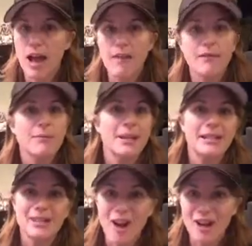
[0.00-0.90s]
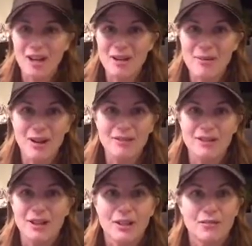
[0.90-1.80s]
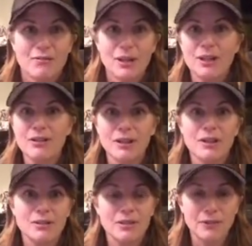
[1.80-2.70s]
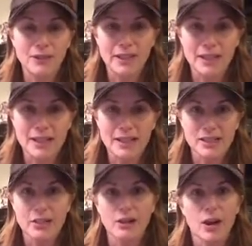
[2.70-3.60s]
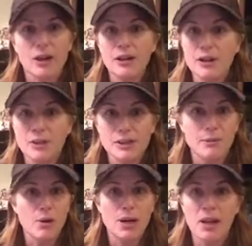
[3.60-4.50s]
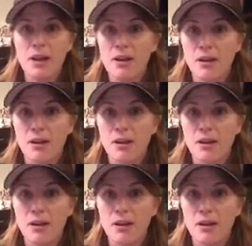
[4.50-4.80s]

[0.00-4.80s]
everybody's talking about, what are you going to do differently in this year? Are you going to quit smoking?